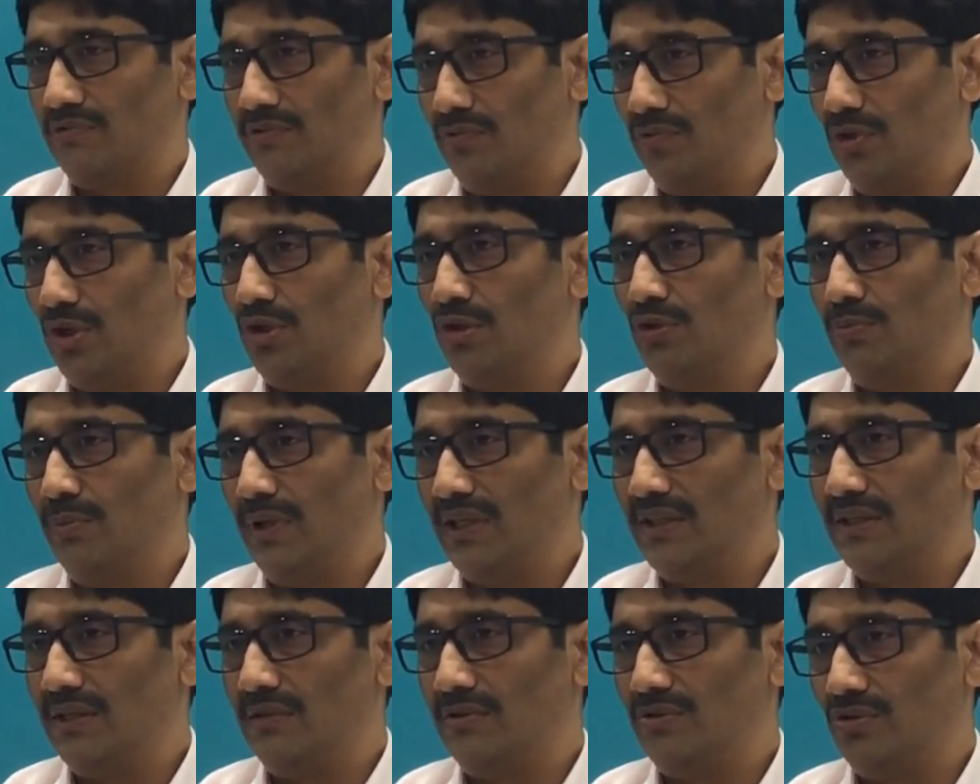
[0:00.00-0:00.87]
We want to
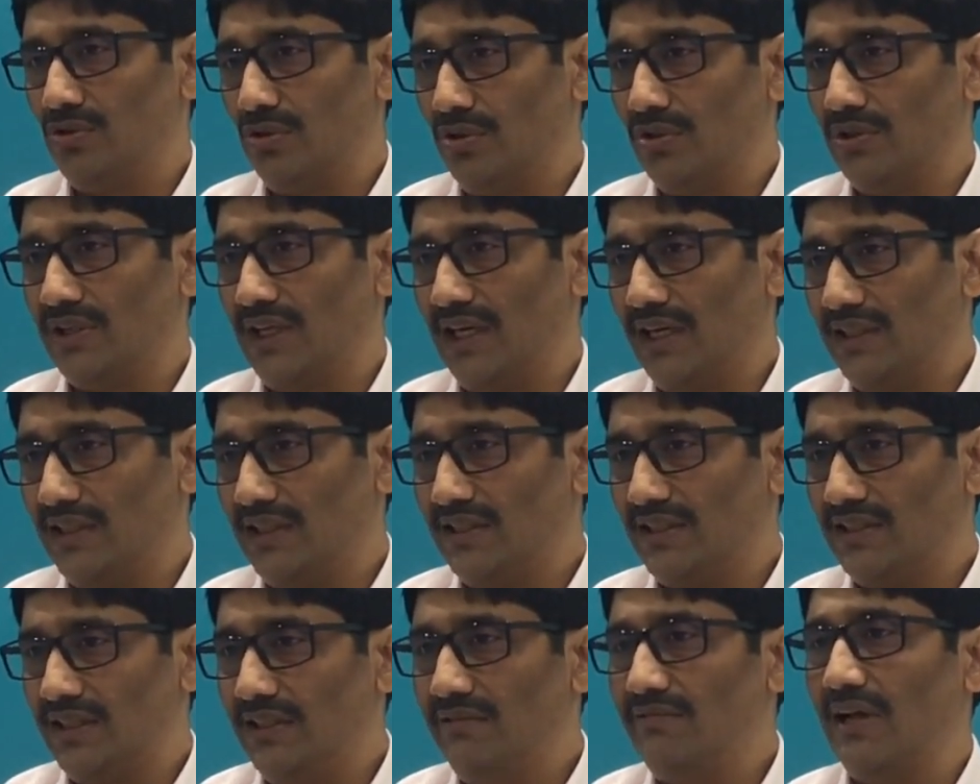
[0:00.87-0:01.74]
make sure that
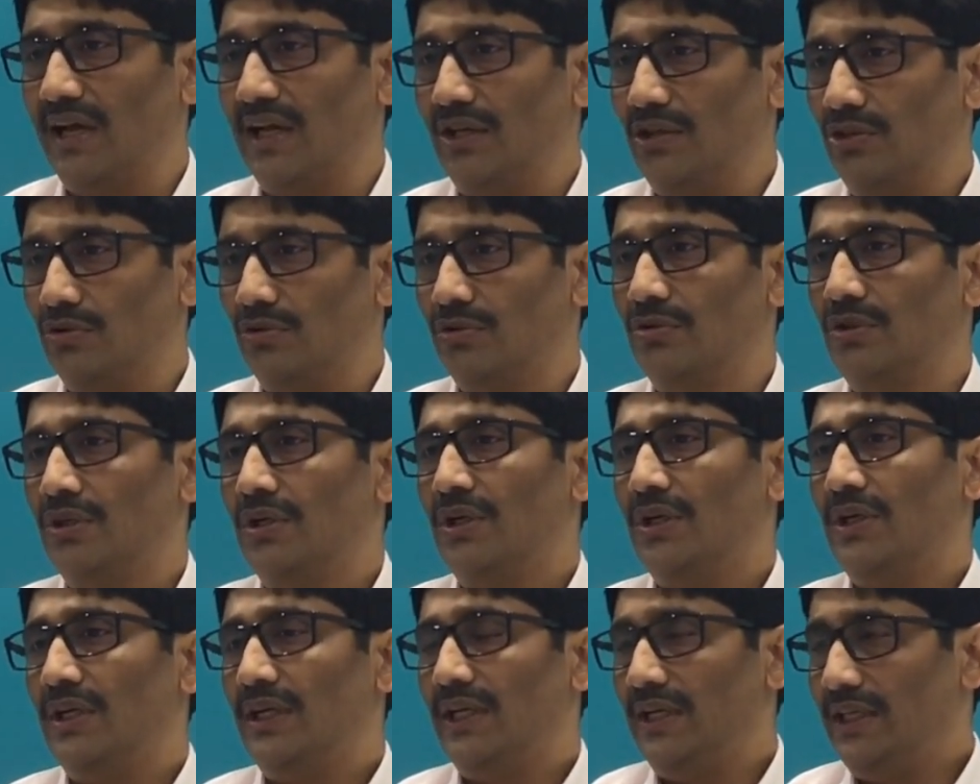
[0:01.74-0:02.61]
they see value
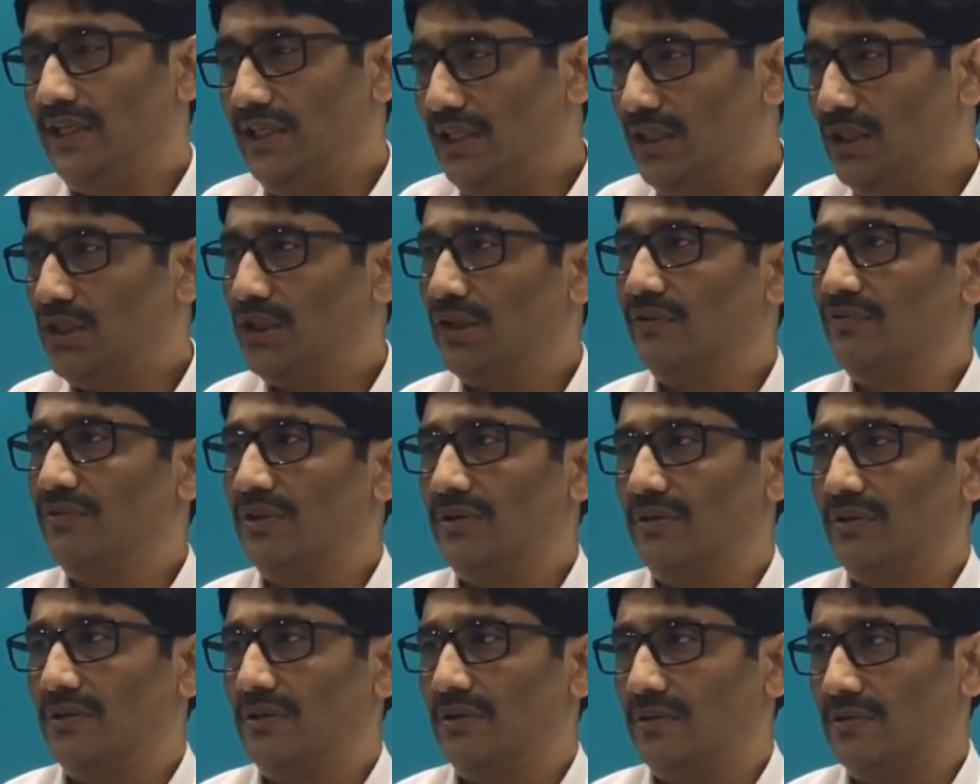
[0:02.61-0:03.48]
in each of
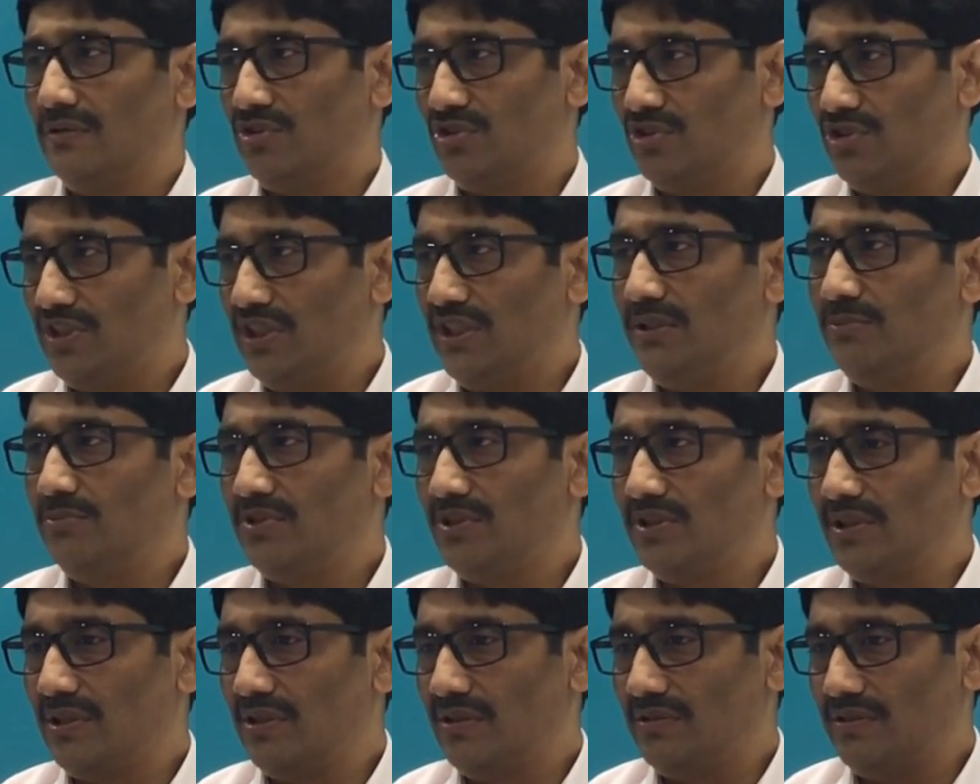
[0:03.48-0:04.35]
the
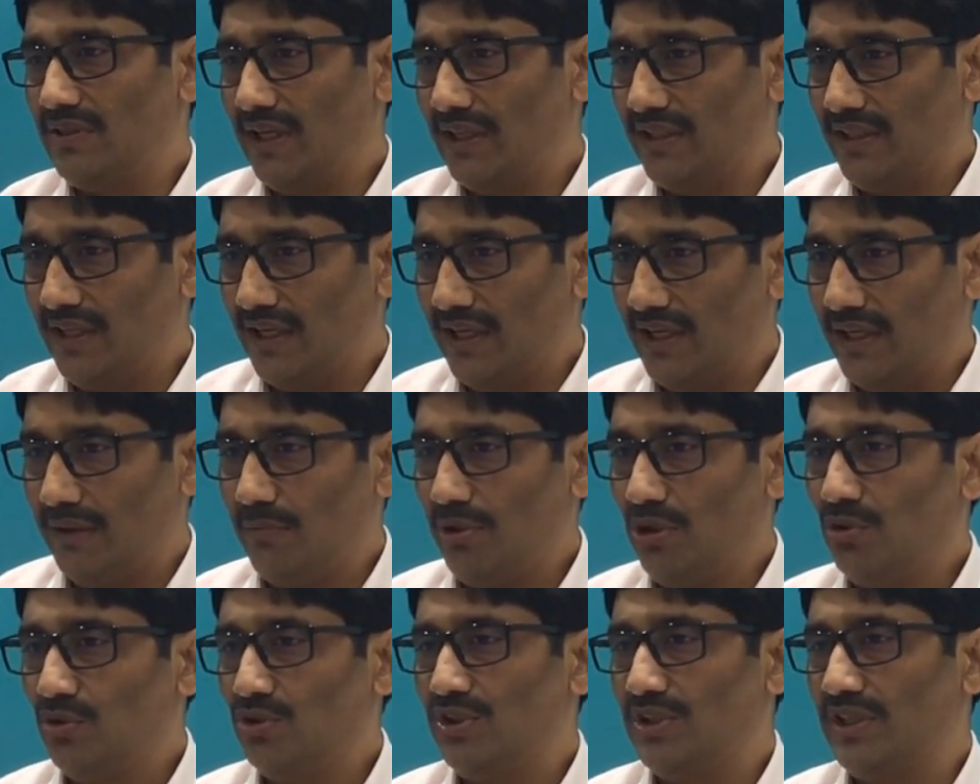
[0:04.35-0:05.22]
streams that they are
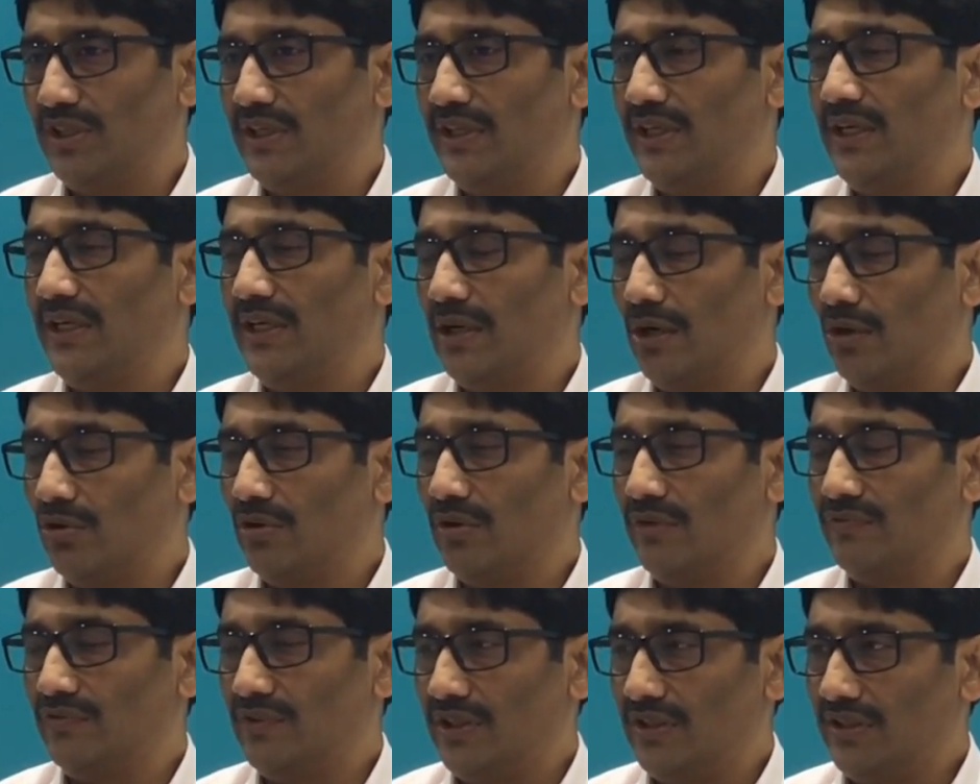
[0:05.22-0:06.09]
able to generate out
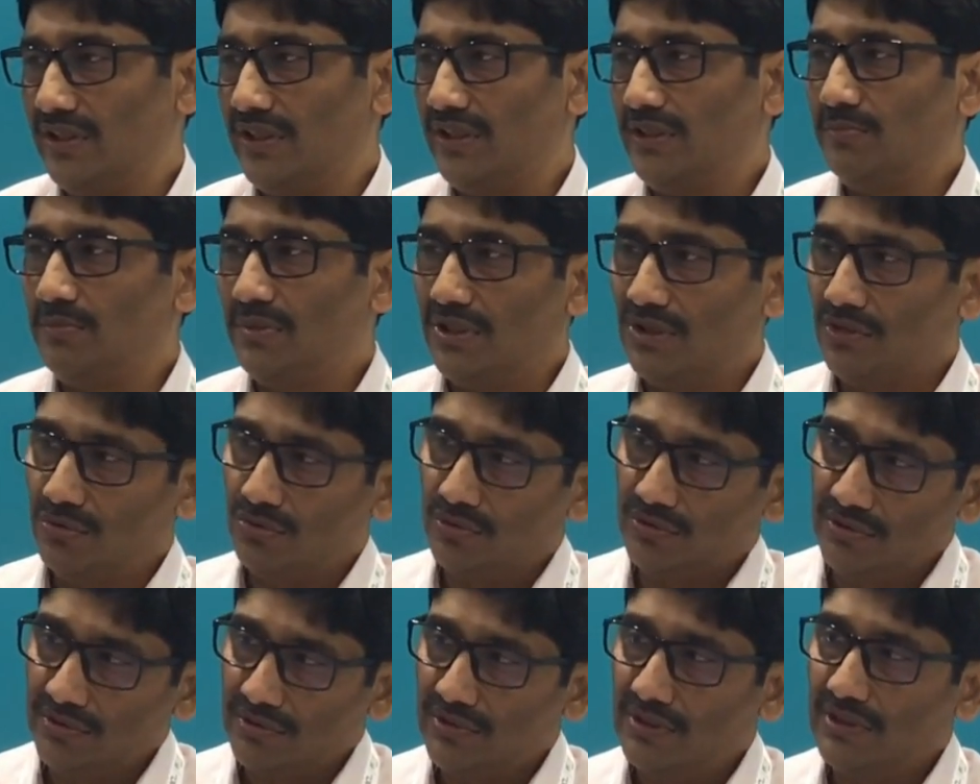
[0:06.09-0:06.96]
of the treatment
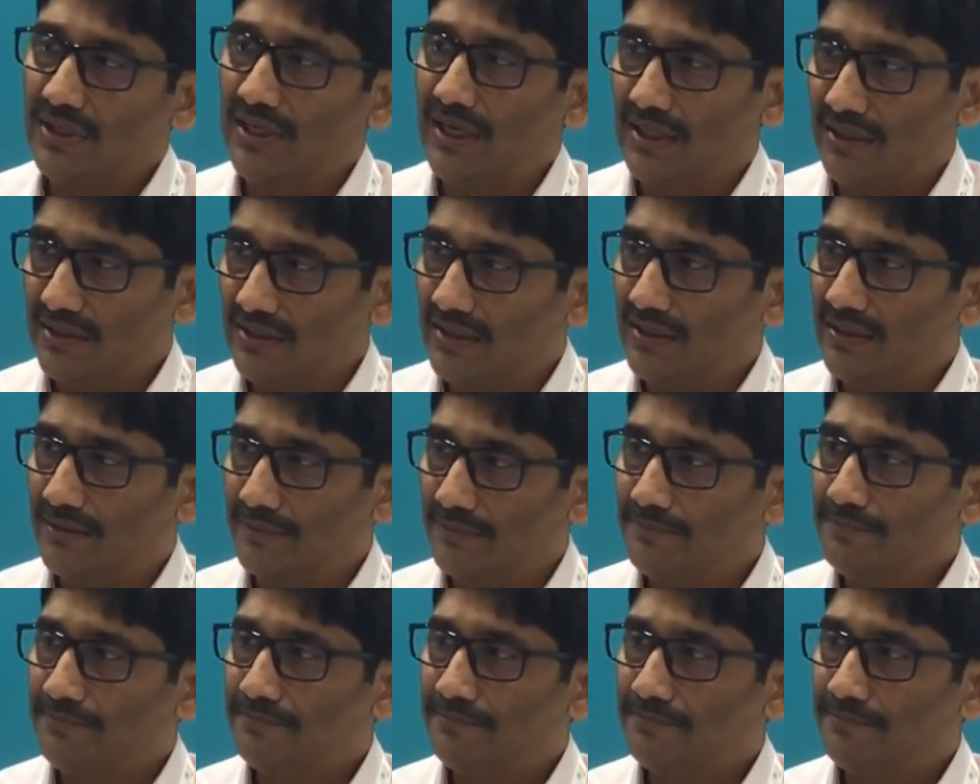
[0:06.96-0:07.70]
to get there.